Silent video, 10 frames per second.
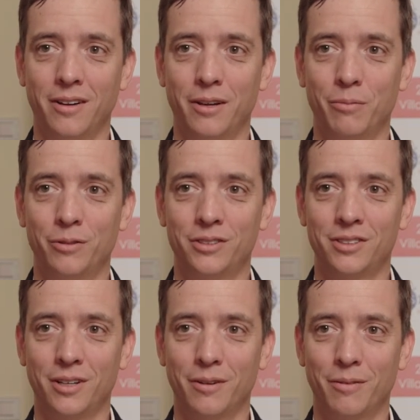It
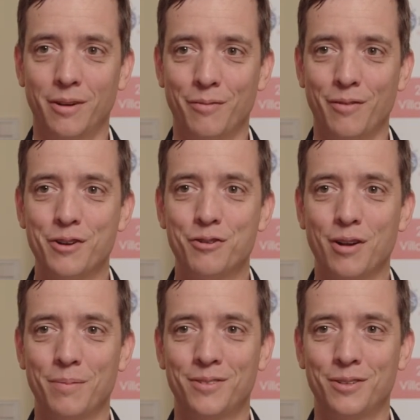was a fun
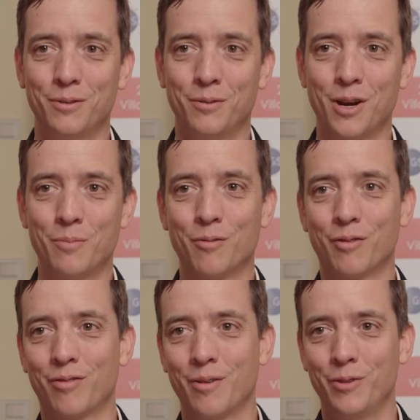trip to come
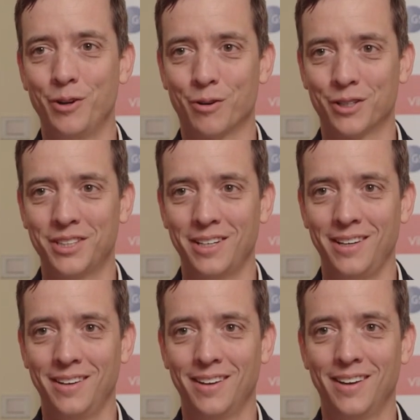over from New York
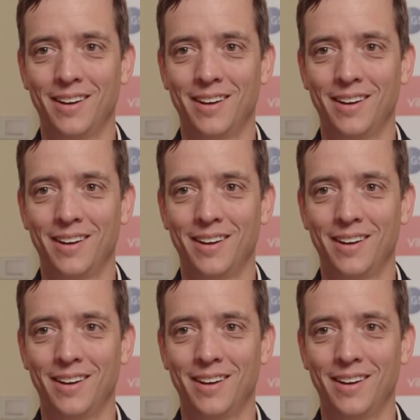City,